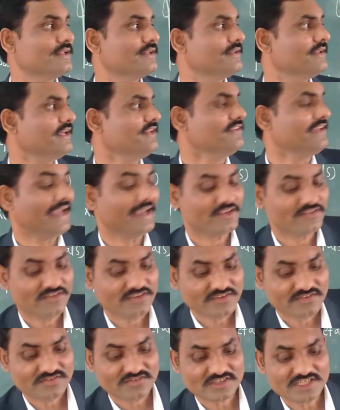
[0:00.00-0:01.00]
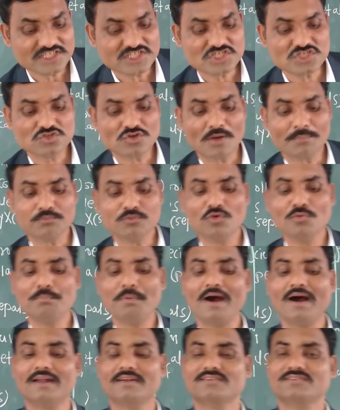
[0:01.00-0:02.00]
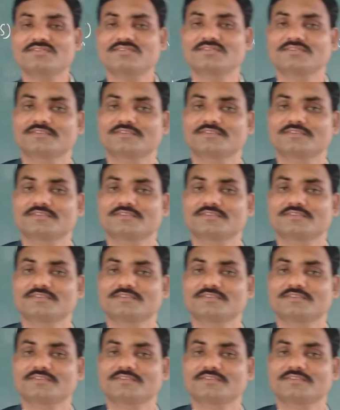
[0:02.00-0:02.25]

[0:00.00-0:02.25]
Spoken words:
Then the axis consists of two parts,